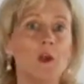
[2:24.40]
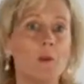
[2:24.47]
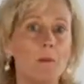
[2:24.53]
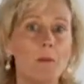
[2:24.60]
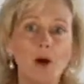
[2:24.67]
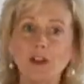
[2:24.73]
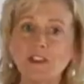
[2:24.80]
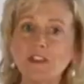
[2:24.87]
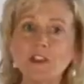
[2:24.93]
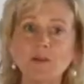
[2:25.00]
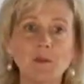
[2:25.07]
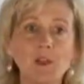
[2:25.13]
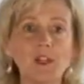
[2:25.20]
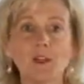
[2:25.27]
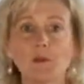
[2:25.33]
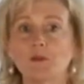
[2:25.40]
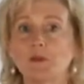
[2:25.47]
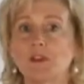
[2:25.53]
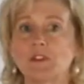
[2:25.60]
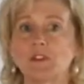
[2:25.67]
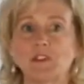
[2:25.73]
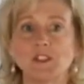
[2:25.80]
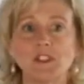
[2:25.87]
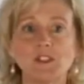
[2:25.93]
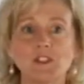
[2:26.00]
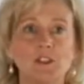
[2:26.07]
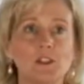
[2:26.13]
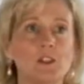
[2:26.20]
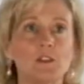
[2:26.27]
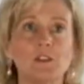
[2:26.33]
in a multimedia
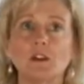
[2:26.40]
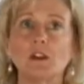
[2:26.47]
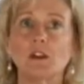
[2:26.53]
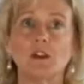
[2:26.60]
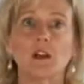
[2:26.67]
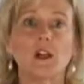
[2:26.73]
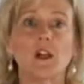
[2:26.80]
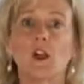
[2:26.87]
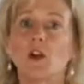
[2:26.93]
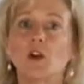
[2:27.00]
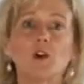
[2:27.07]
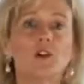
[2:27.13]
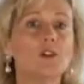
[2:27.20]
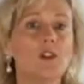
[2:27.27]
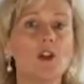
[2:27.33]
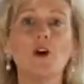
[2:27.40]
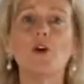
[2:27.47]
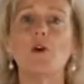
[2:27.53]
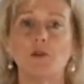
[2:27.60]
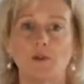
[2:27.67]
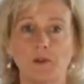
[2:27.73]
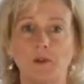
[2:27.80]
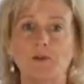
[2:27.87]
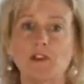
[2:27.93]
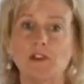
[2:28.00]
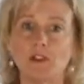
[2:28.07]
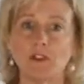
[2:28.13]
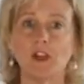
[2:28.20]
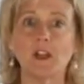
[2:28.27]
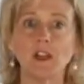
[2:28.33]
presentation that's going to glow from the
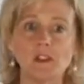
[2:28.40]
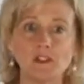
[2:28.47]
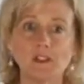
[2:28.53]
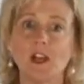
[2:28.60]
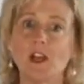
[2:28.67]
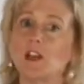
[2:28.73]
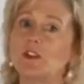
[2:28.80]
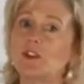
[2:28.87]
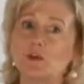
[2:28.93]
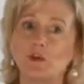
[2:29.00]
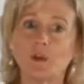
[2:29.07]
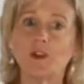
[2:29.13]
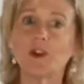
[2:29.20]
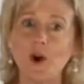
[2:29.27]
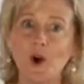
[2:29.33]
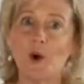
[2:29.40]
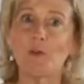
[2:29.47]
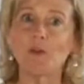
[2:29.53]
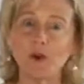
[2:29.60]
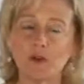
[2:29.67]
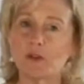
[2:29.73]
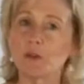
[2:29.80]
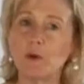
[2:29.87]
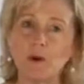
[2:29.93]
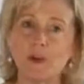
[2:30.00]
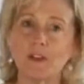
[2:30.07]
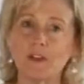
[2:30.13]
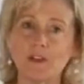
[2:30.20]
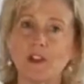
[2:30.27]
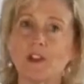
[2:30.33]
stage to bring home those
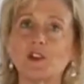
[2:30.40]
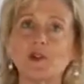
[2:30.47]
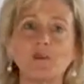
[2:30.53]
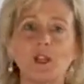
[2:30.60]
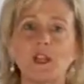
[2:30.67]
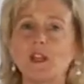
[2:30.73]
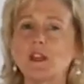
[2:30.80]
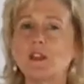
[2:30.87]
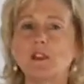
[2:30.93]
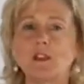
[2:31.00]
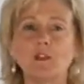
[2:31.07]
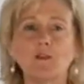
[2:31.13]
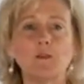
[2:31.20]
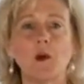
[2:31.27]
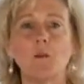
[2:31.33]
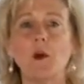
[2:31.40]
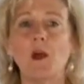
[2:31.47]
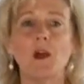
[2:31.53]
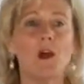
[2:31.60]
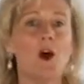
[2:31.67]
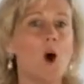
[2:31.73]
points? And it could be anything from